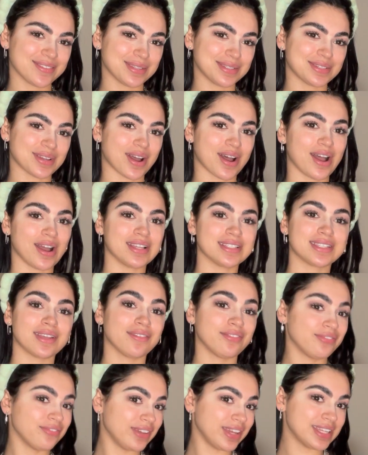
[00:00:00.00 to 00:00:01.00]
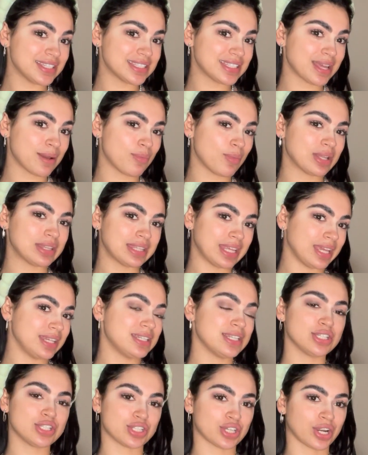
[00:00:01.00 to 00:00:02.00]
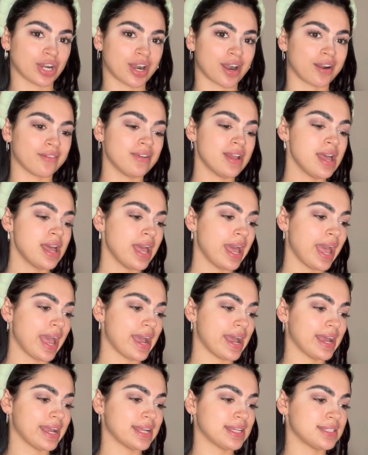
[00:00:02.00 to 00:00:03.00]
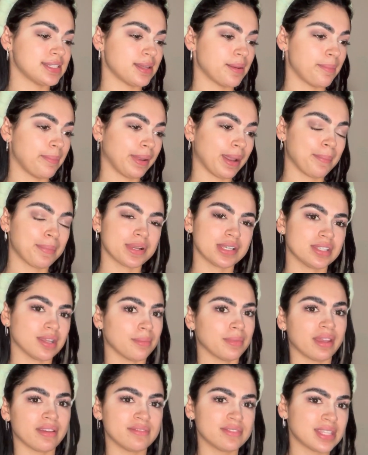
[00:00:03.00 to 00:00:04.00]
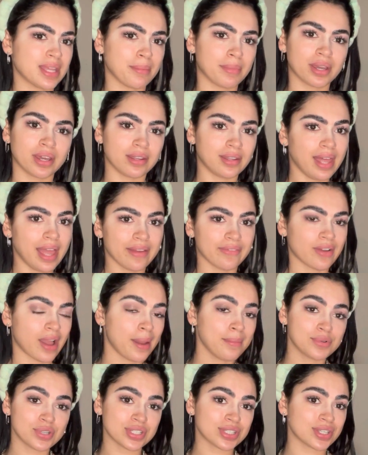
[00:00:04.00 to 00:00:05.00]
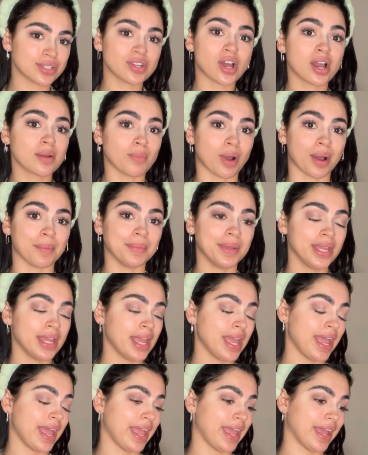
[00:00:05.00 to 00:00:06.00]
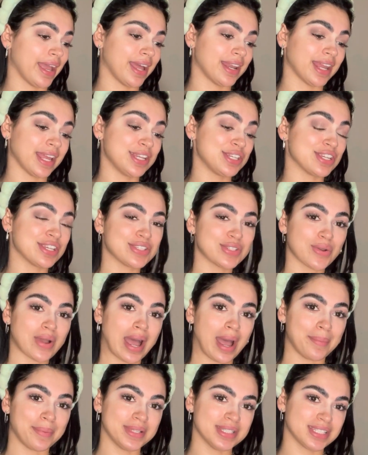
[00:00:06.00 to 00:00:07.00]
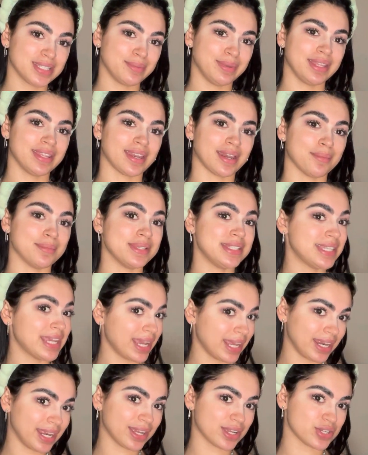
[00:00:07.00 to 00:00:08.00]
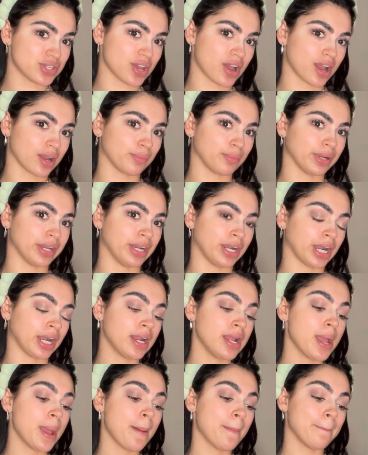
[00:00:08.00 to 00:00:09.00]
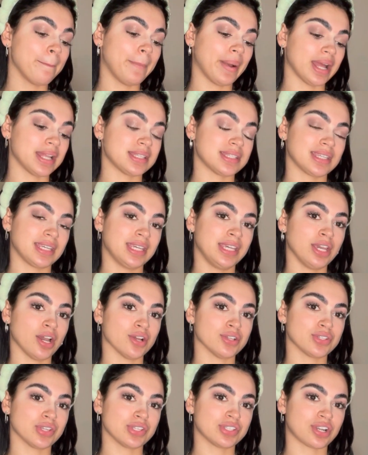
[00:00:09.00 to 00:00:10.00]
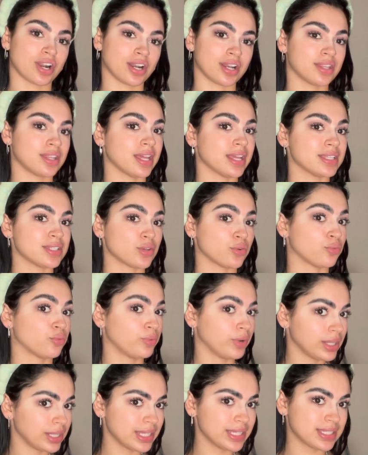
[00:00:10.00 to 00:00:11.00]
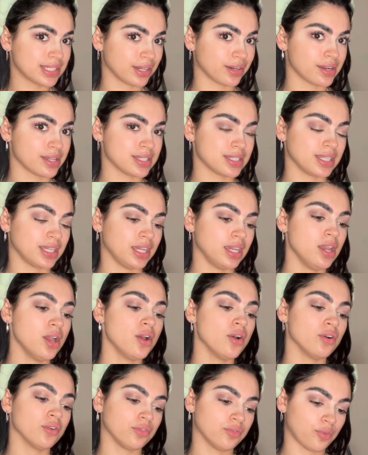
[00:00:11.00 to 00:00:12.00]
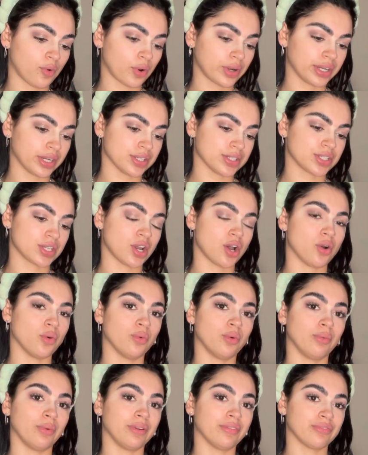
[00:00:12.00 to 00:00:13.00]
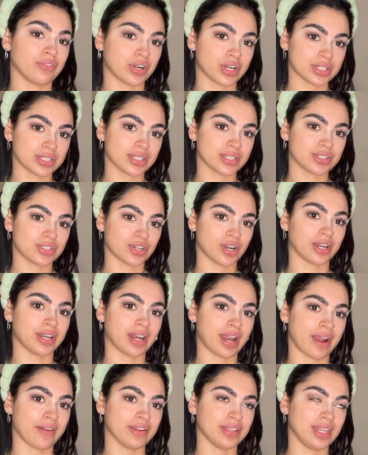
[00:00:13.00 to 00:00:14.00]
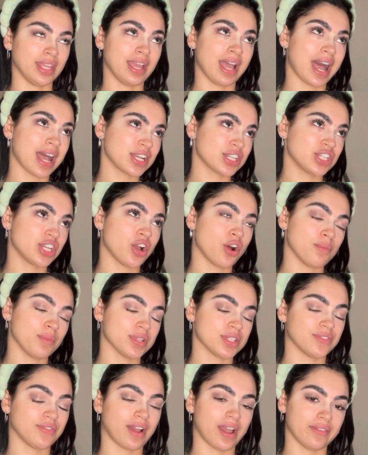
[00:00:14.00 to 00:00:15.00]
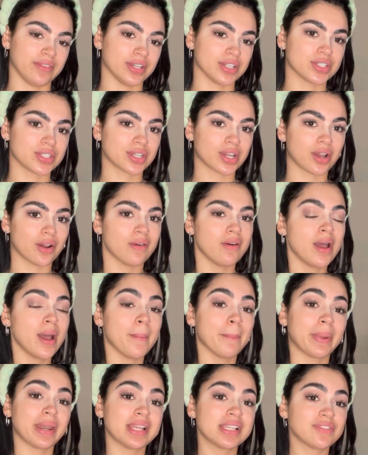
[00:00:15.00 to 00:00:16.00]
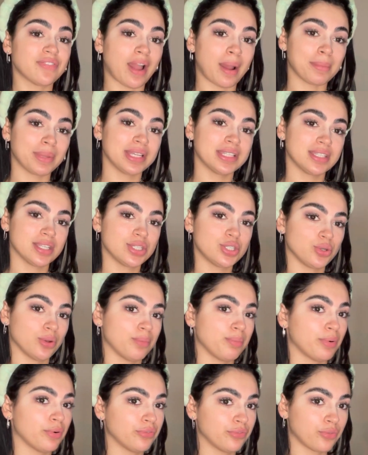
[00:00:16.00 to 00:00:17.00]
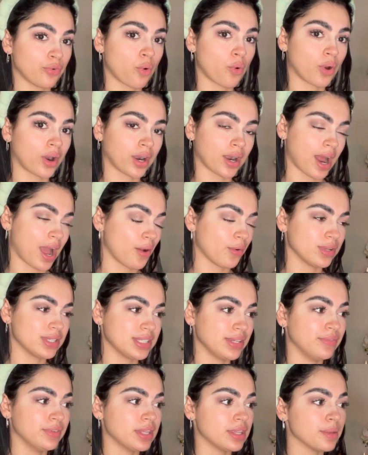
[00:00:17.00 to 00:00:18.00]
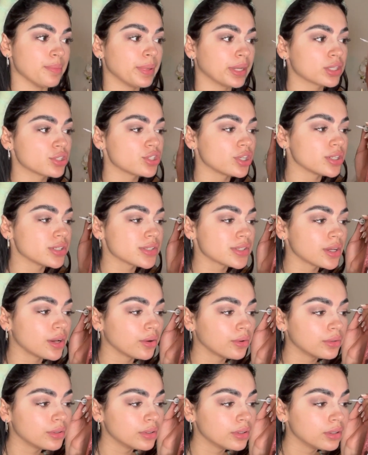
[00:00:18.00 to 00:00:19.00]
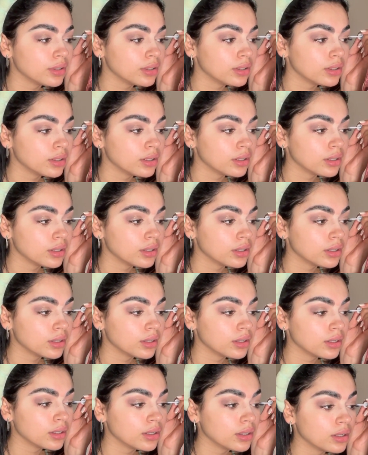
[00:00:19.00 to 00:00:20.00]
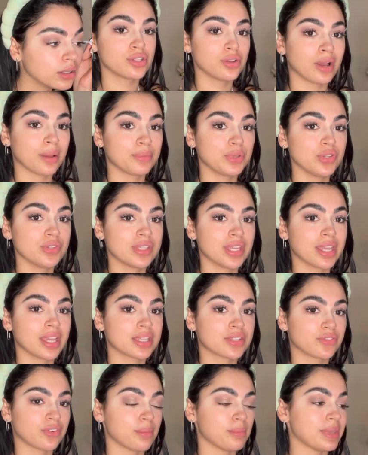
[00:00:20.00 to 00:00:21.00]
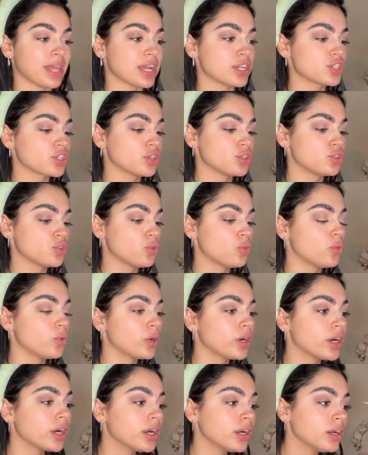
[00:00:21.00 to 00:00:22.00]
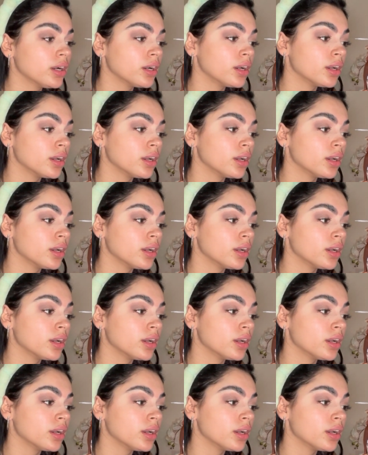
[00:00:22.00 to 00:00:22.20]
the dogs, feeds them what they deserve, and pampers them, gives them a good life. I'm just a dog mom. And it just so happens to be that I'm dating a dog breeder, but he also started this really seriously 4 years ago when we first started everything. Actually, almost 5 years ago. But his family did do it before I was even in the picture, so. Glue I'm using is from Lash Couture,